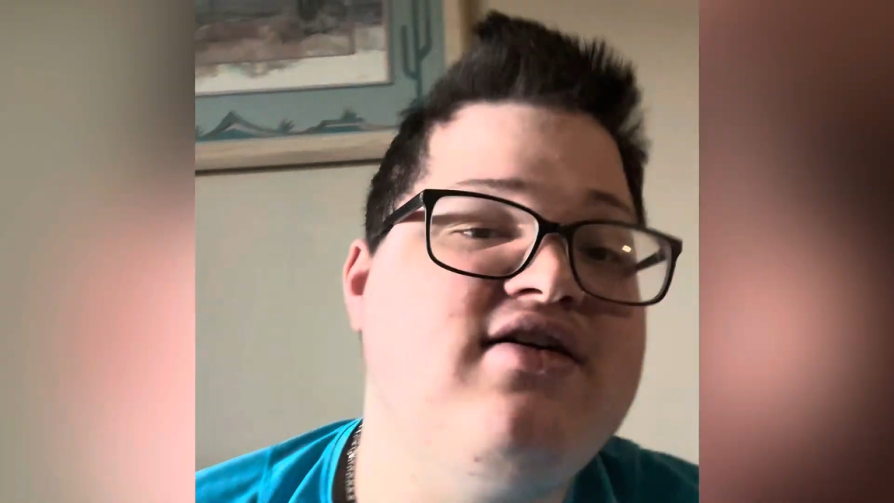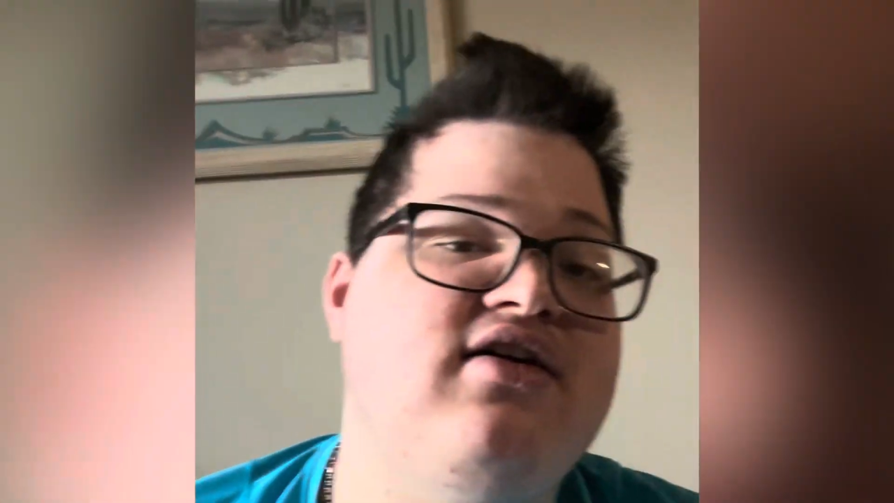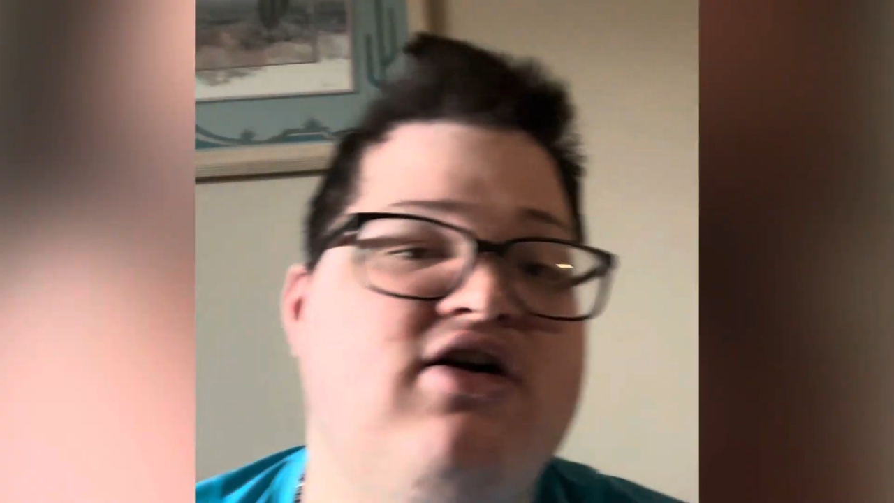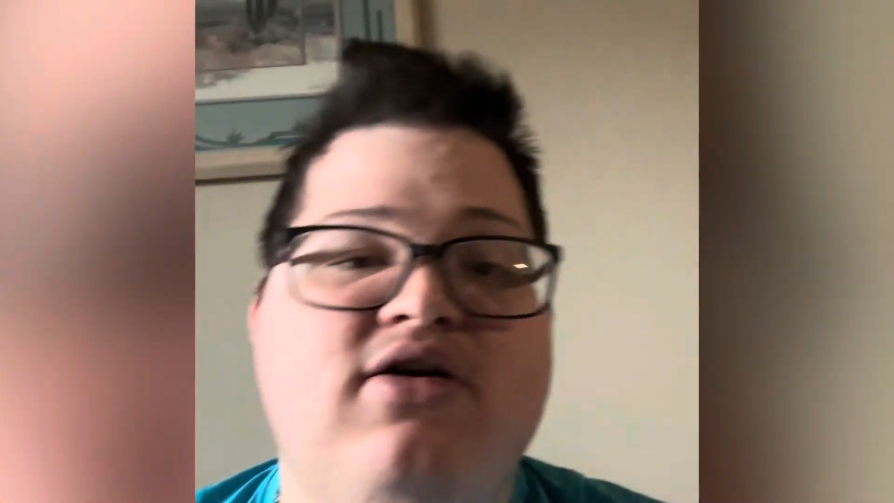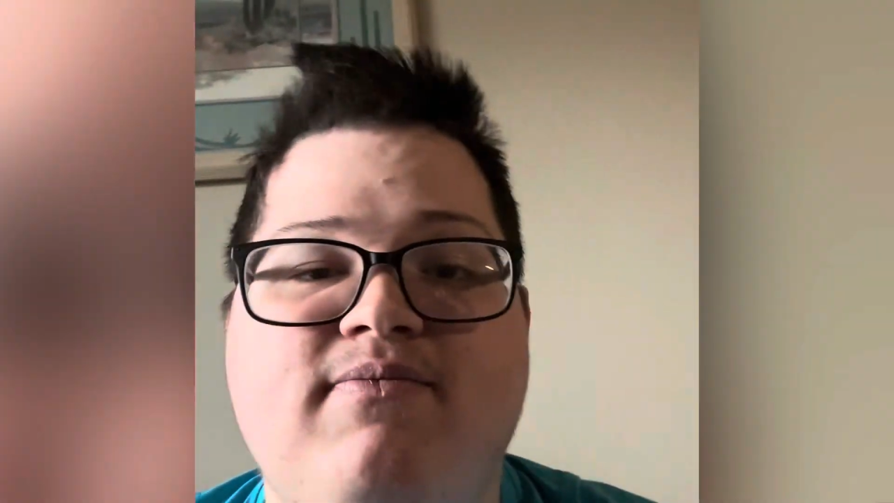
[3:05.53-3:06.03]

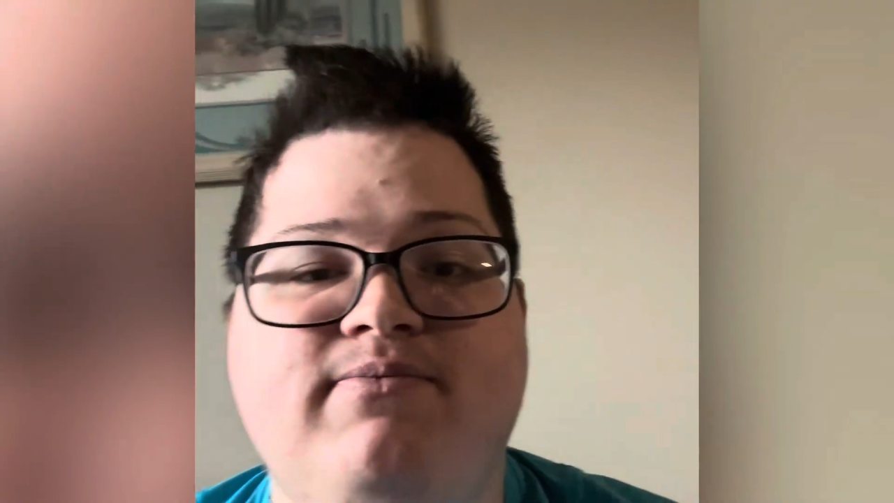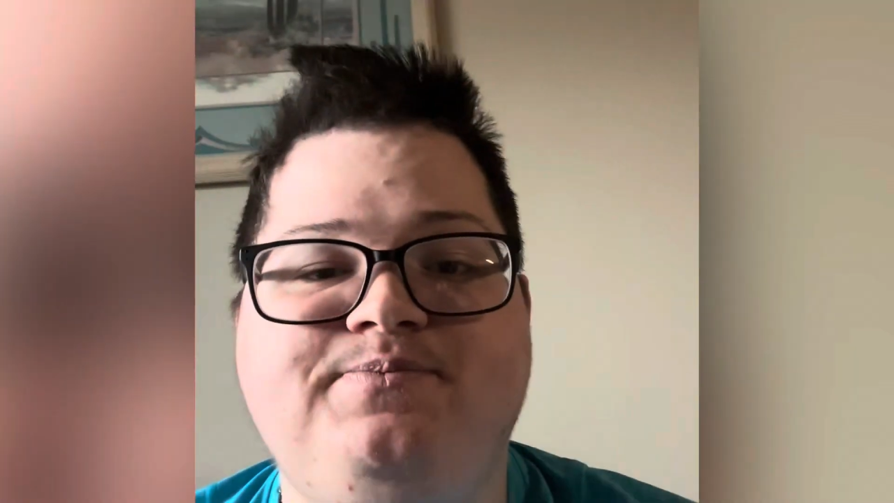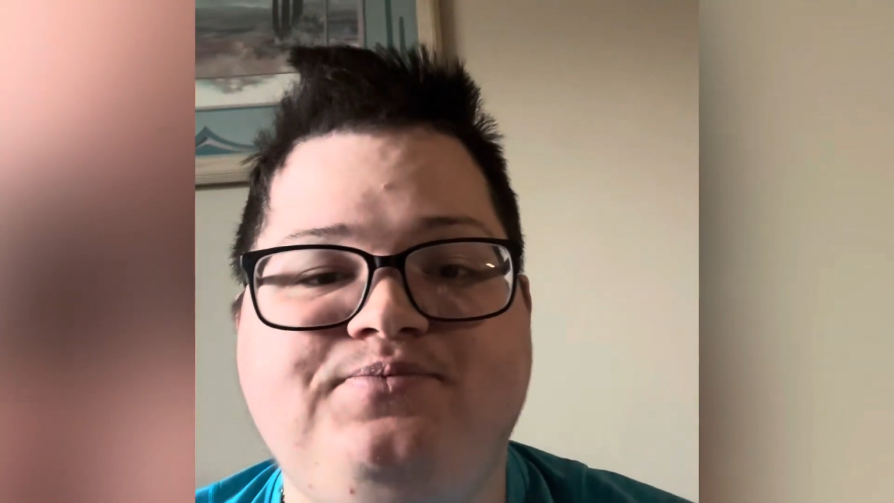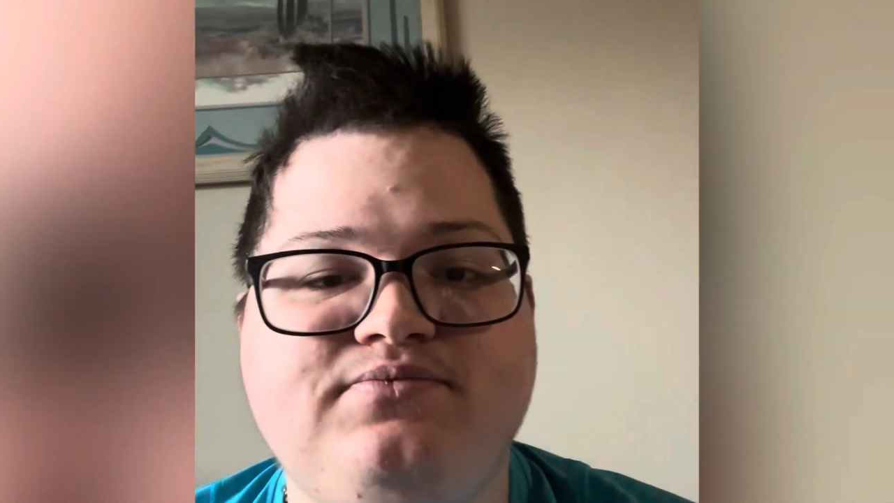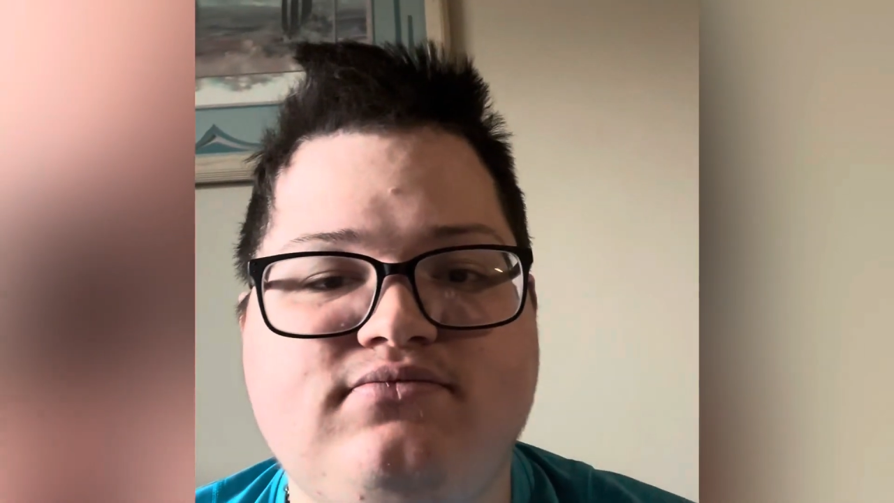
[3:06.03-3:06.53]

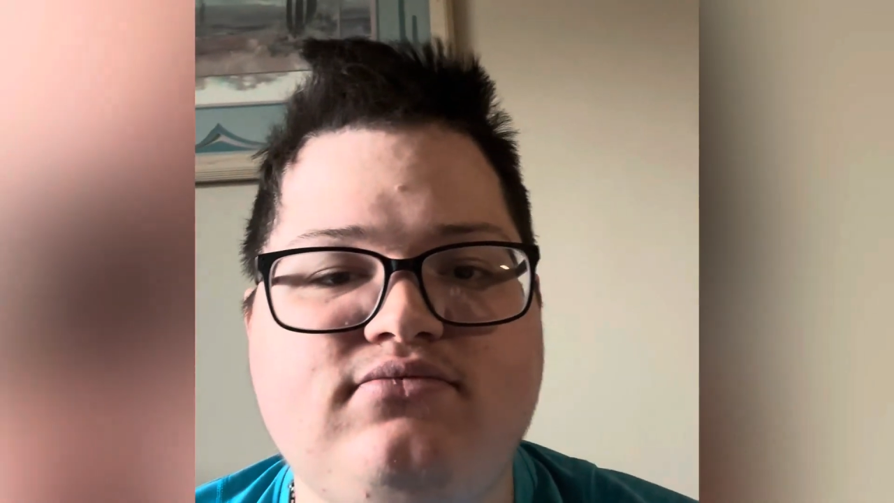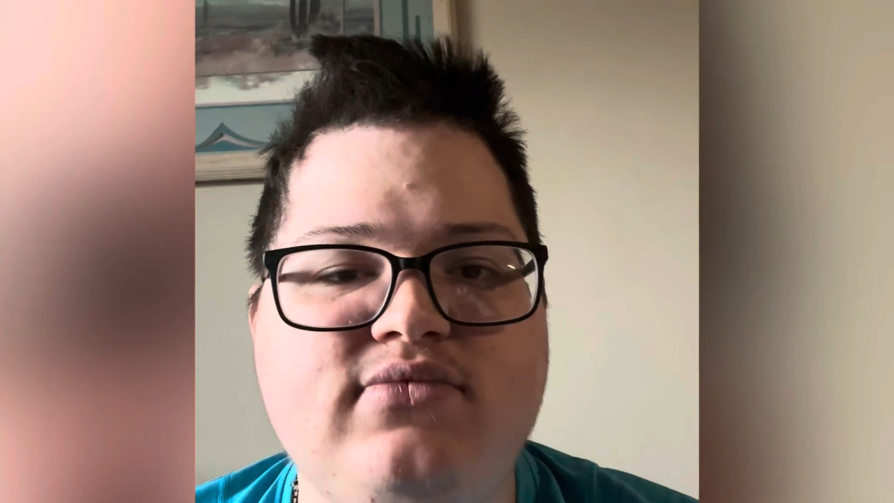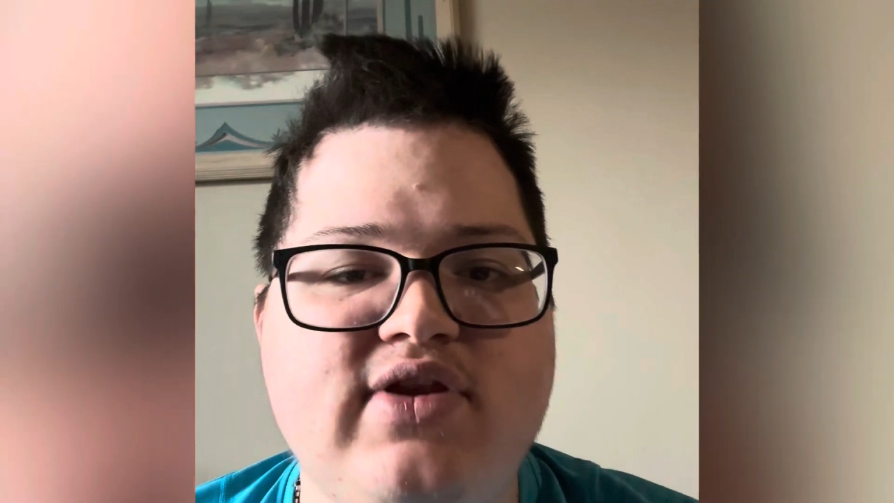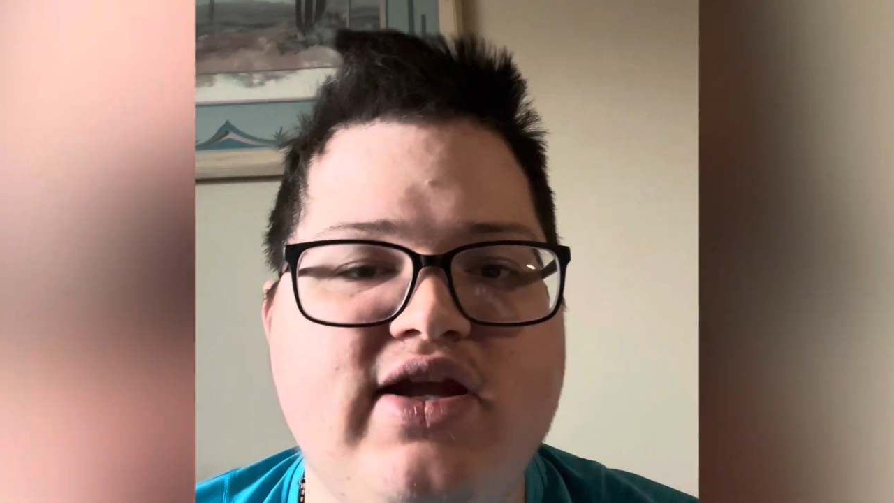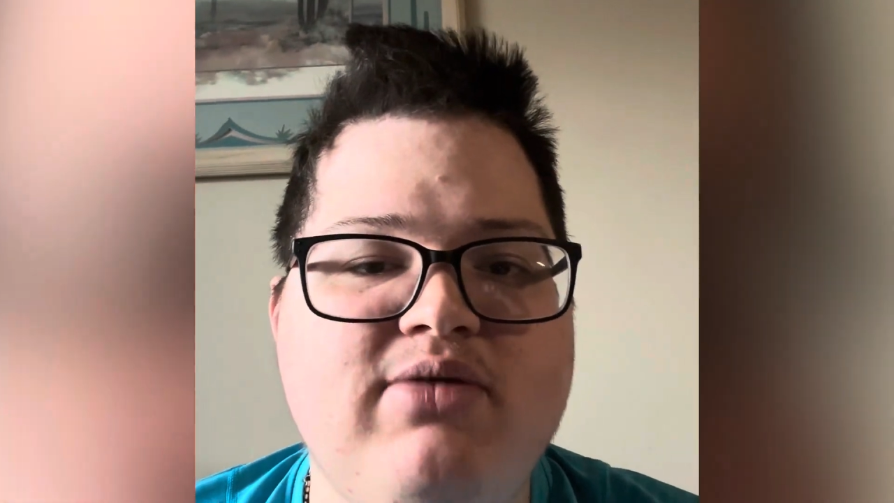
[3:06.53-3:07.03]

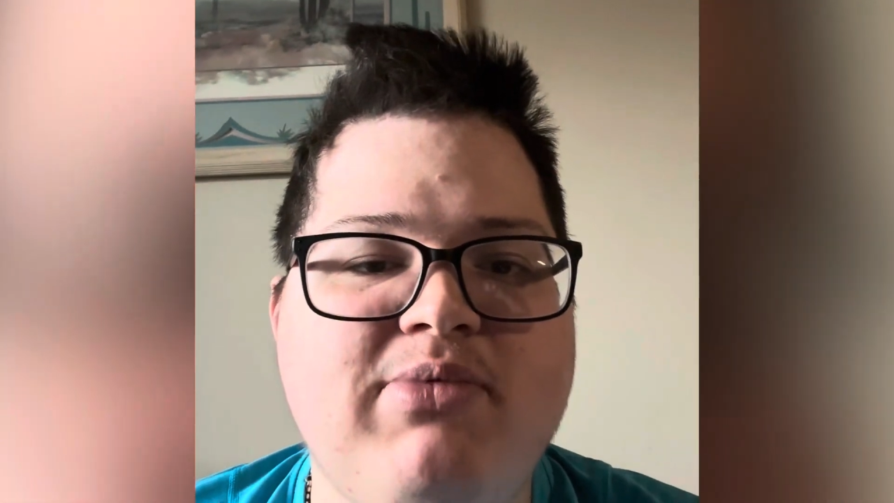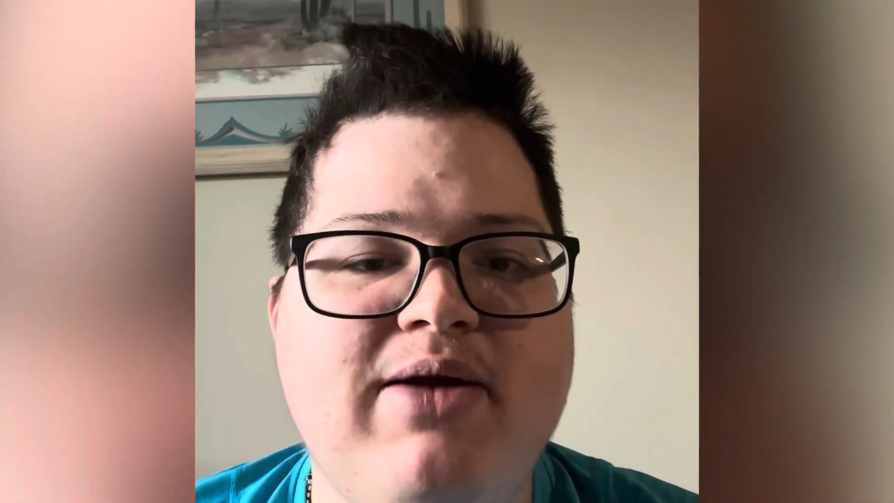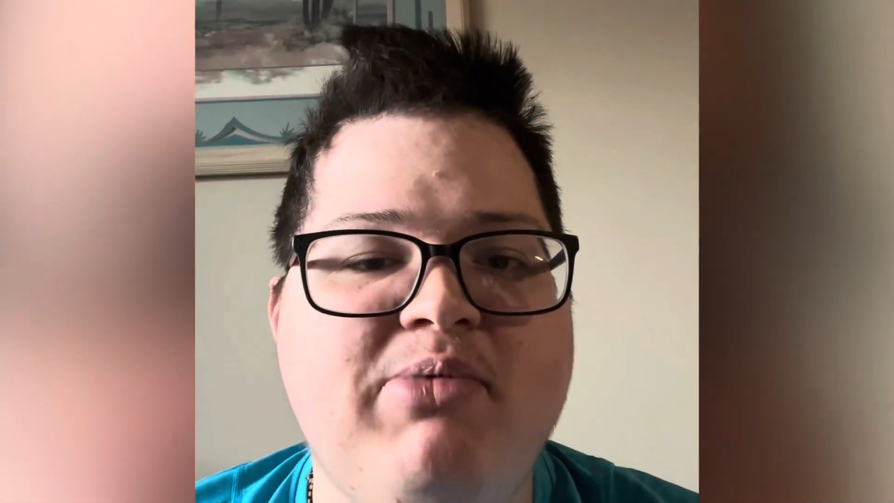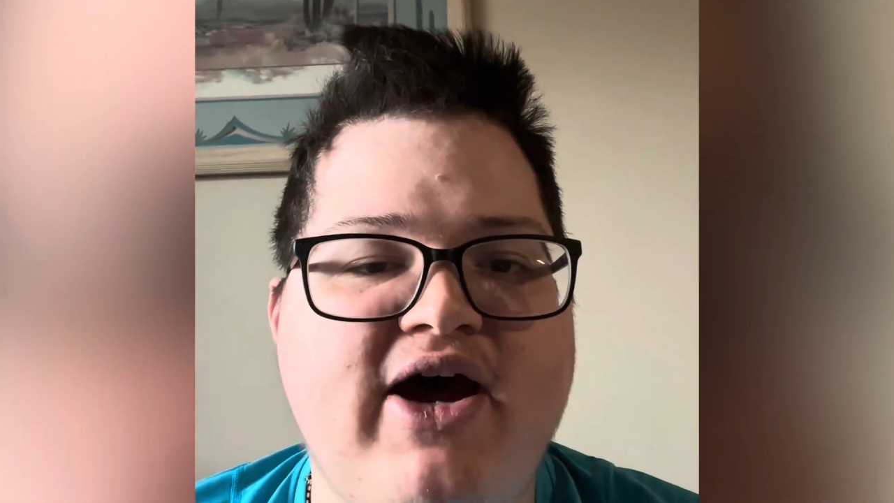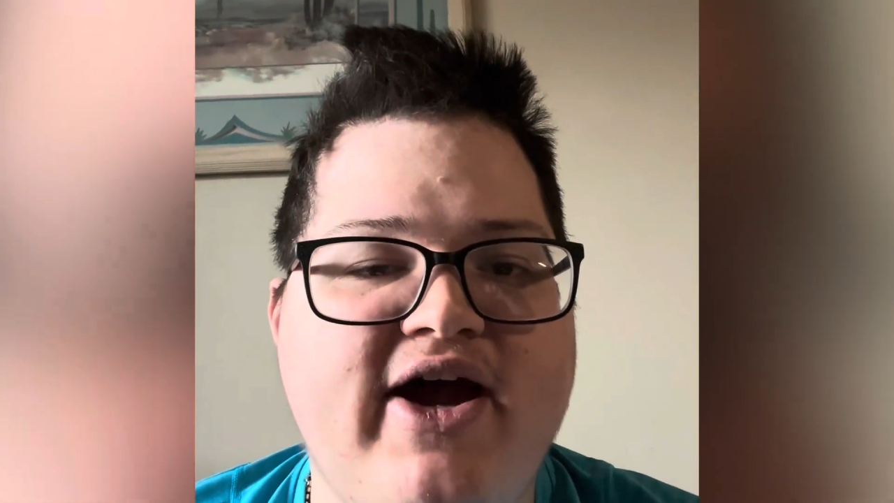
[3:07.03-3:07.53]
in my
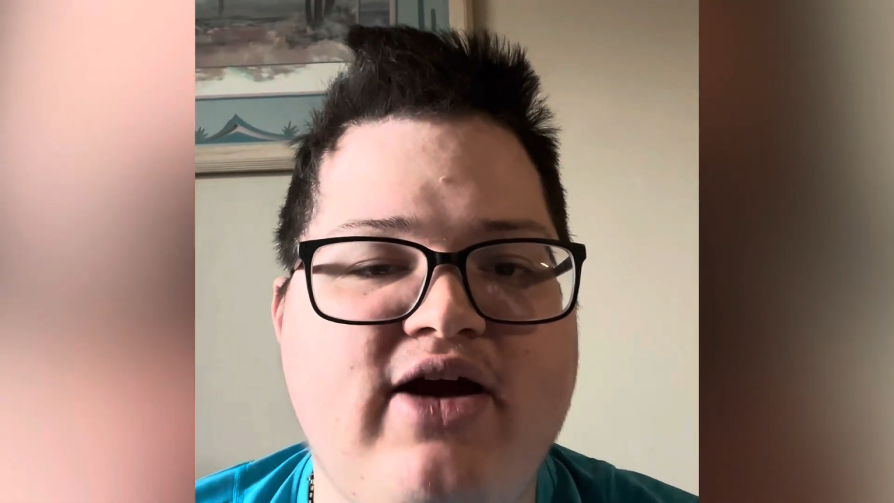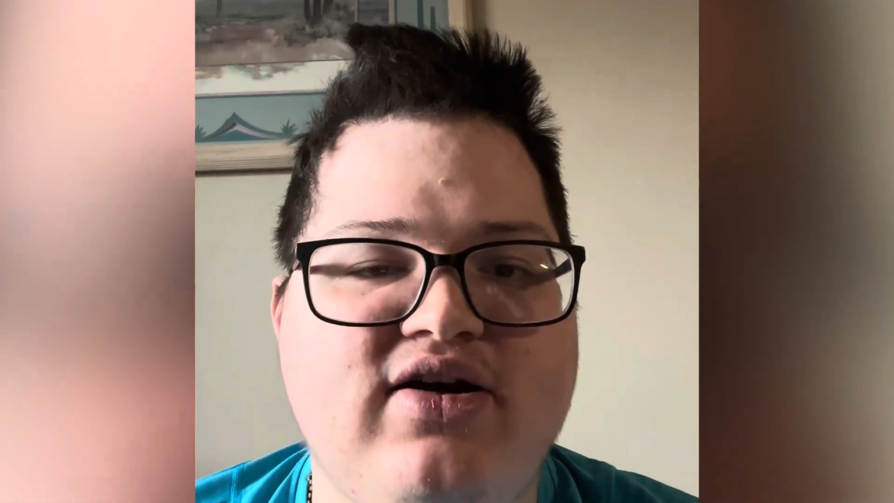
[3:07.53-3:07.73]
bio